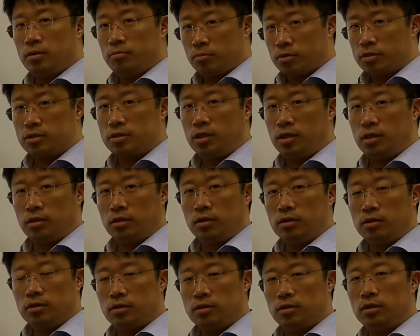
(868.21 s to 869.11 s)
But
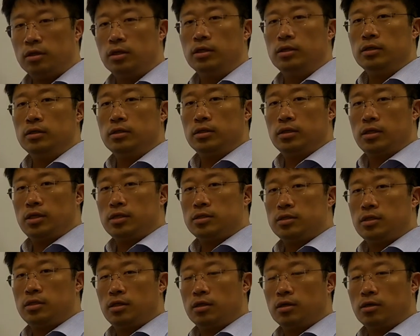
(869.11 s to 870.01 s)
still,
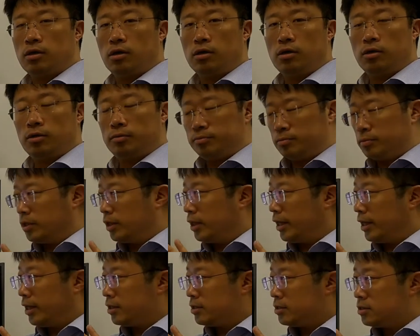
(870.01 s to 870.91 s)
histidine column
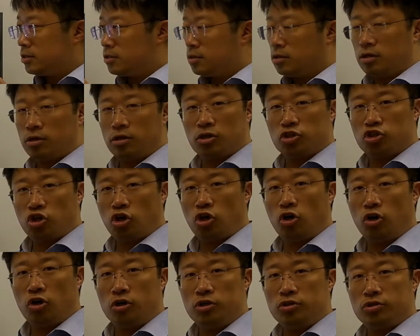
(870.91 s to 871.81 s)
has a
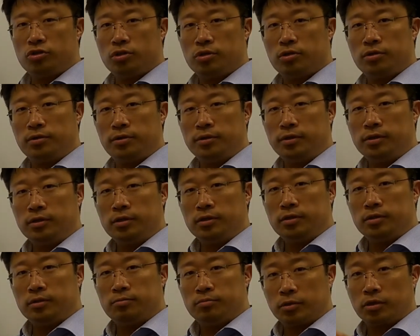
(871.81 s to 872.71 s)
charge,
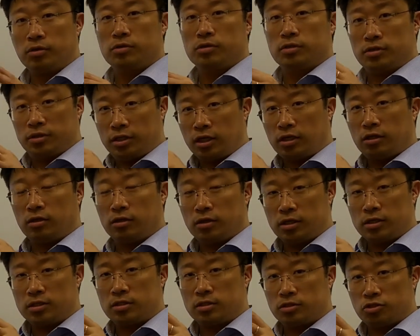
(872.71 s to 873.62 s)
because nickel
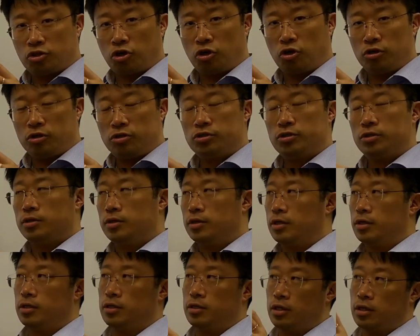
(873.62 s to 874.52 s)
is charged,
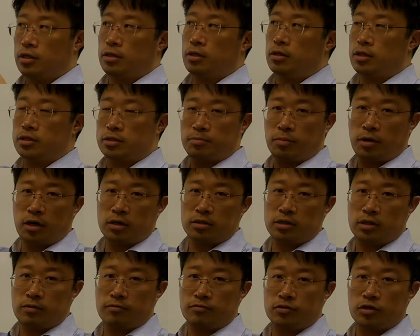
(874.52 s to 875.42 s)
and nickel is
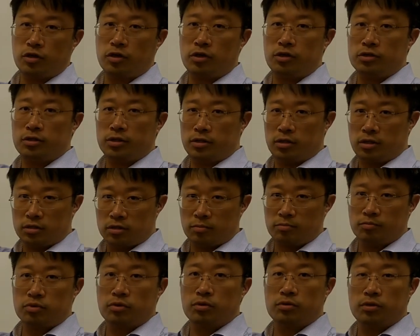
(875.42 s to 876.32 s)
positive charge, and then
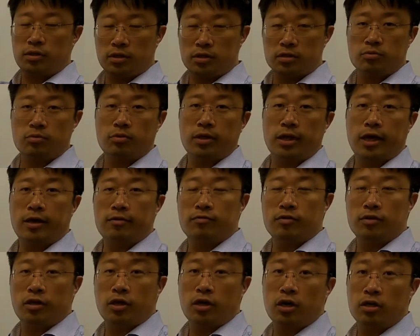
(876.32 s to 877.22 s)
some proteins will have
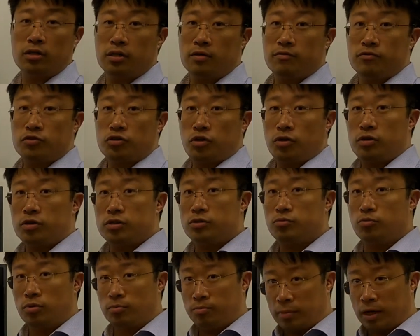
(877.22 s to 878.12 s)
a negative
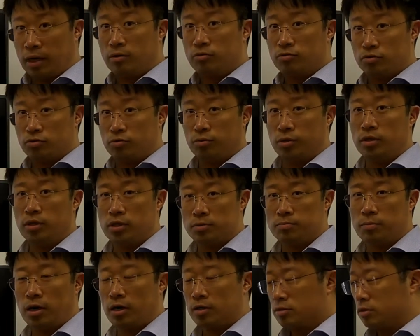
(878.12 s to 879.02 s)
charge will bound to it, is
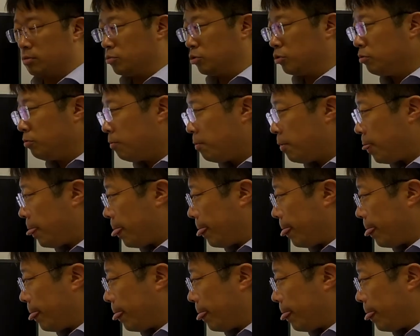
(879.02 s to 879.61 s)
possible.